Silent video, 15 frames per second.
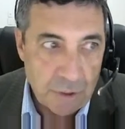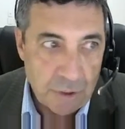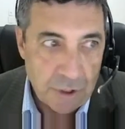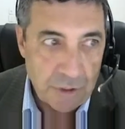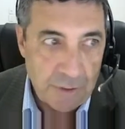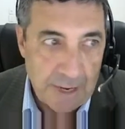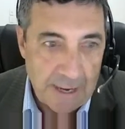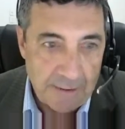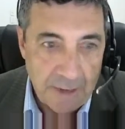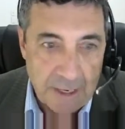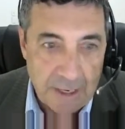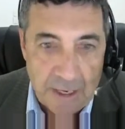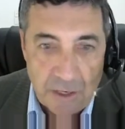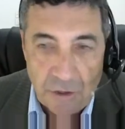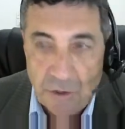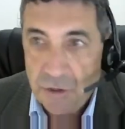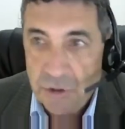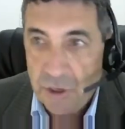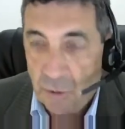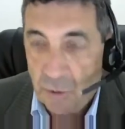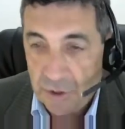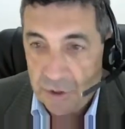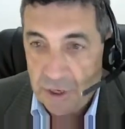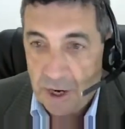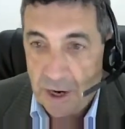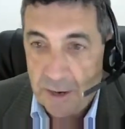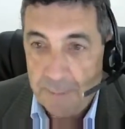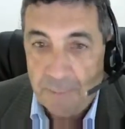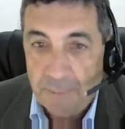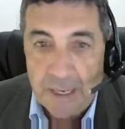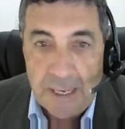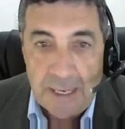what you have. Do so on time.